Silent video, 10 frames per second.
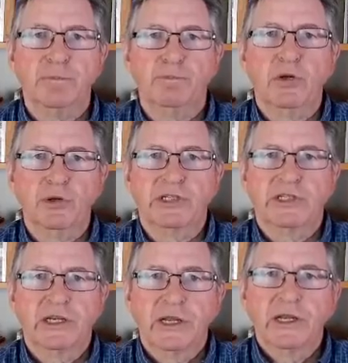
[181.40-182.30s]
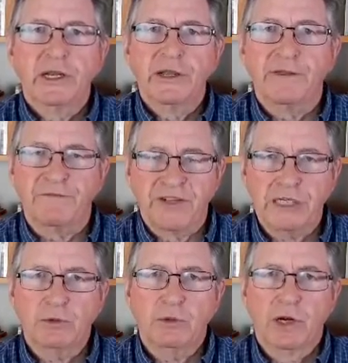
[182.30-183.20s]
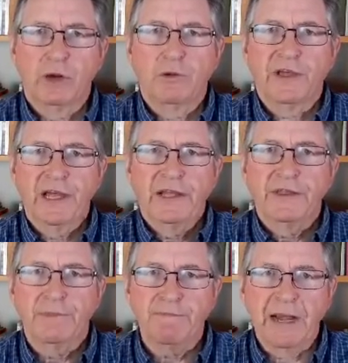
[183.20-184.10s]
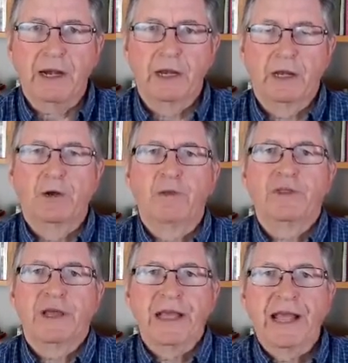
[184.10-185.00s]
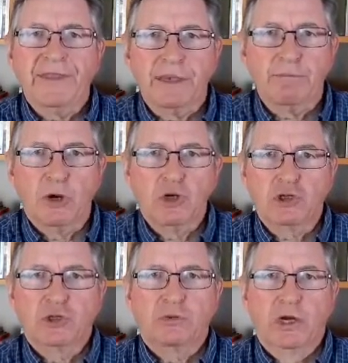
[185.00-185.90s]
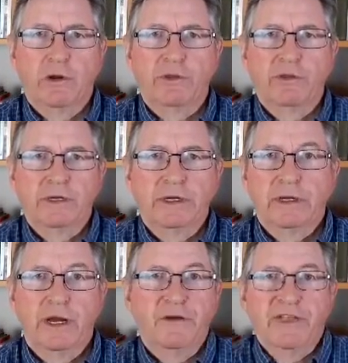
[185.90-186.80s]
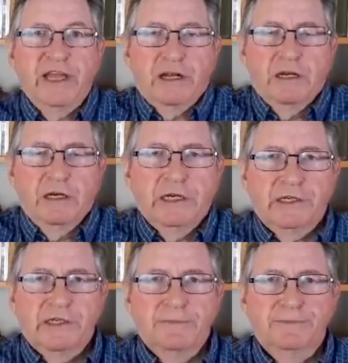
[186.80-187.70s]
boost the physical health, the mental health, and the emotional health of their clients.